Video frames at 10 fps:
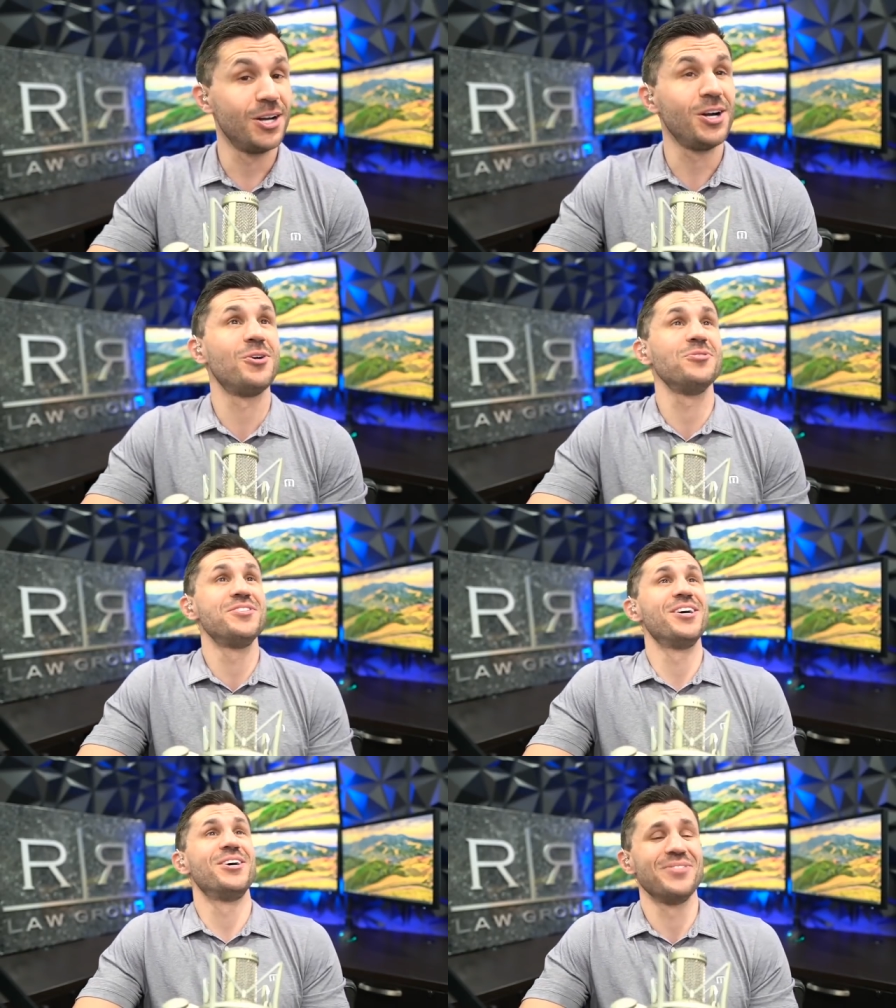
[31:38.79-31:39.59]
Oh
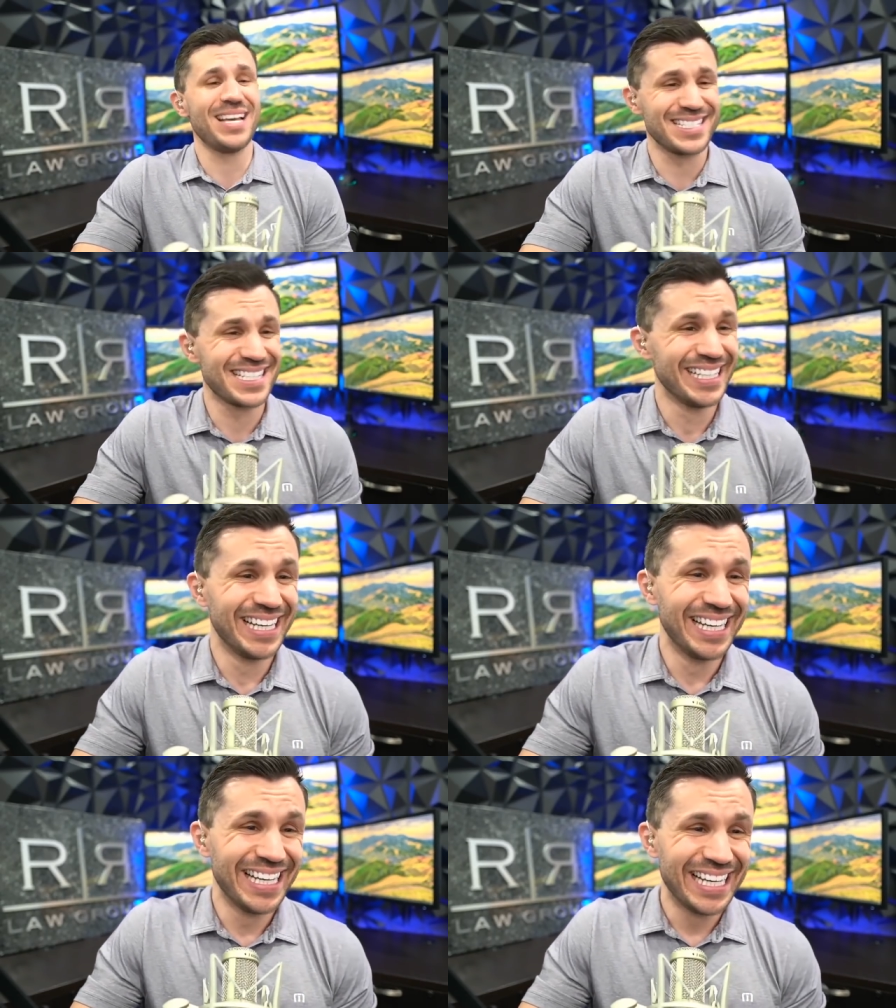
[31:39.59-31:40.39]
no, that's
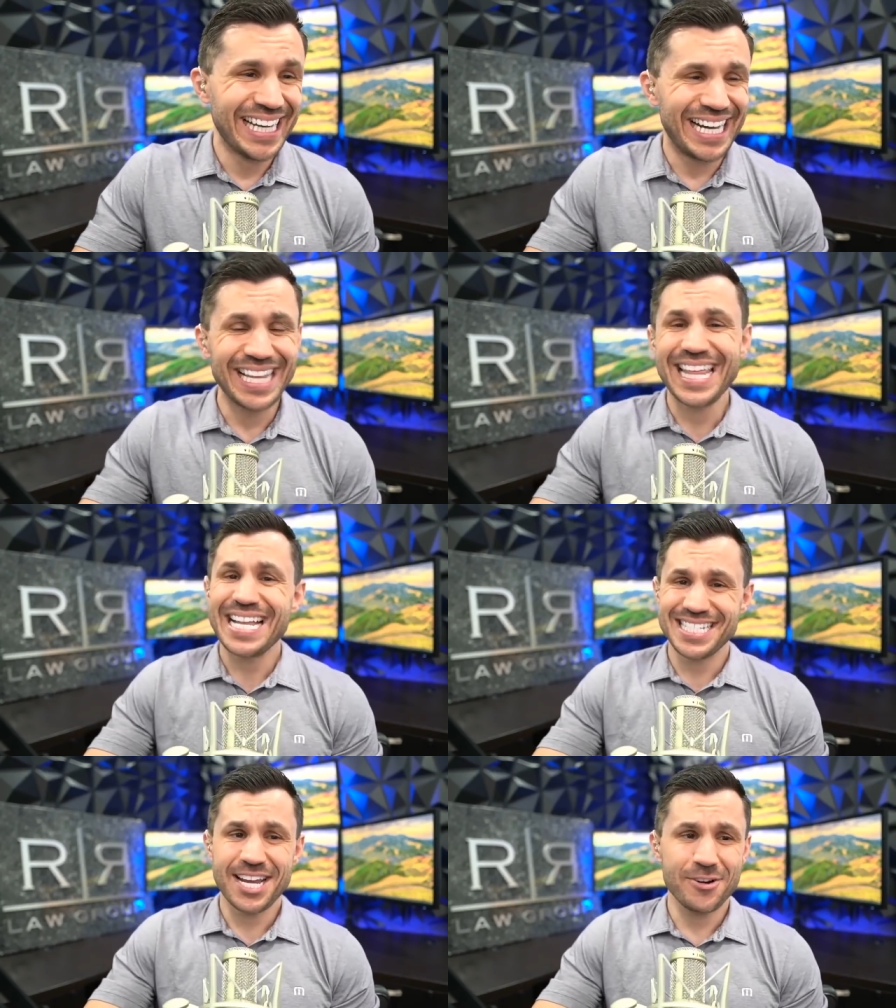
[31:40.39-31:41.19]

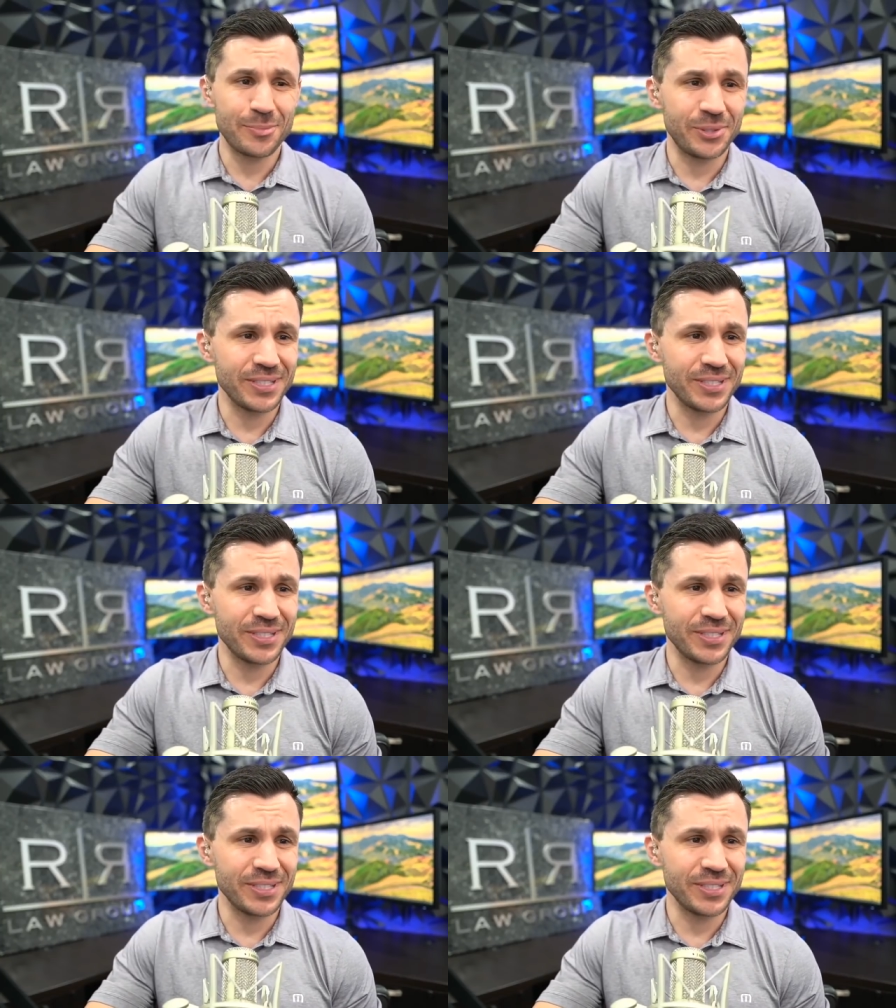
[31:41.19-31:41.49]
terrible.